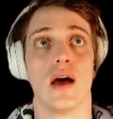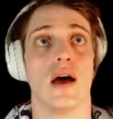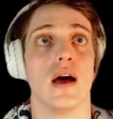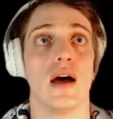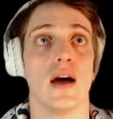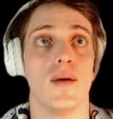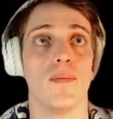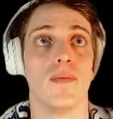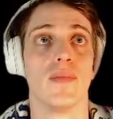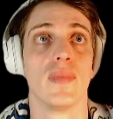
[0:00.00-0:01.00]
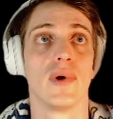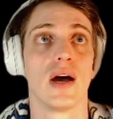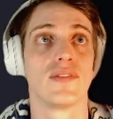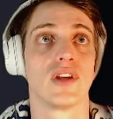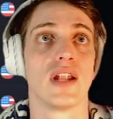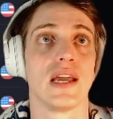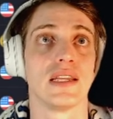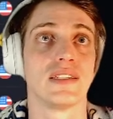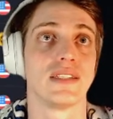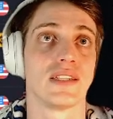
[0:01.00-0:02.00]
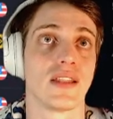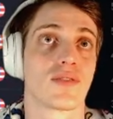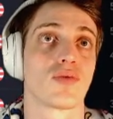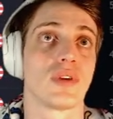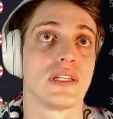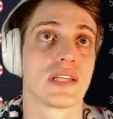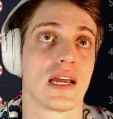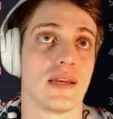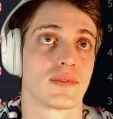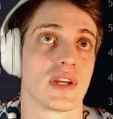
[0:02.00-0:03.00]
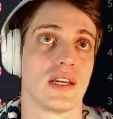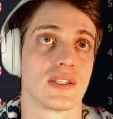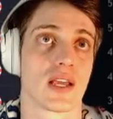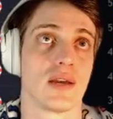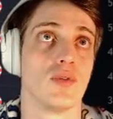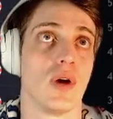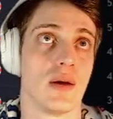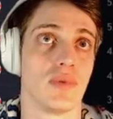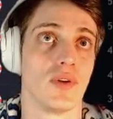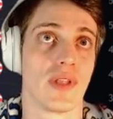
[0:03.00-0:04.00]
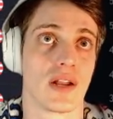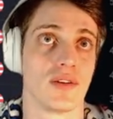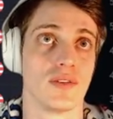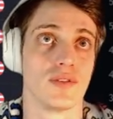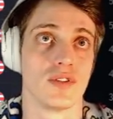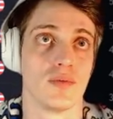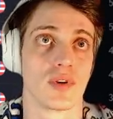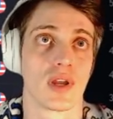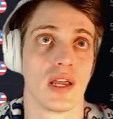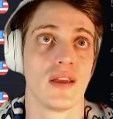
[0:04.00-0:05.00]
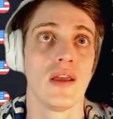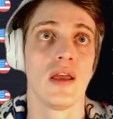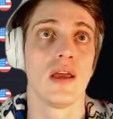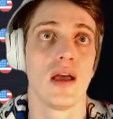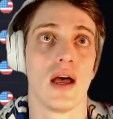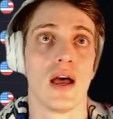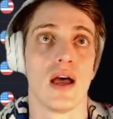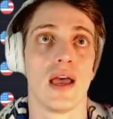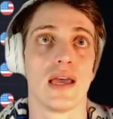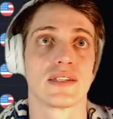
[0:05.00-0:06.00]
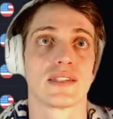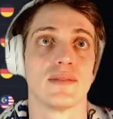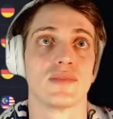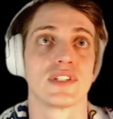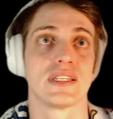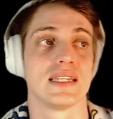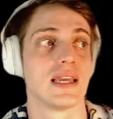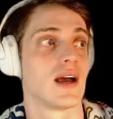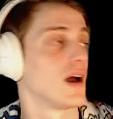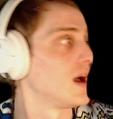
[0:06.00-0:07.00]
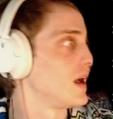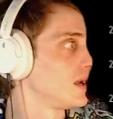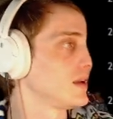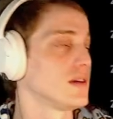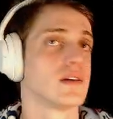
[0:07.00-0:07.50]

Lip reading: I've done INTC 3 times, guys. I will upload that on YouTube, okay? SMCI.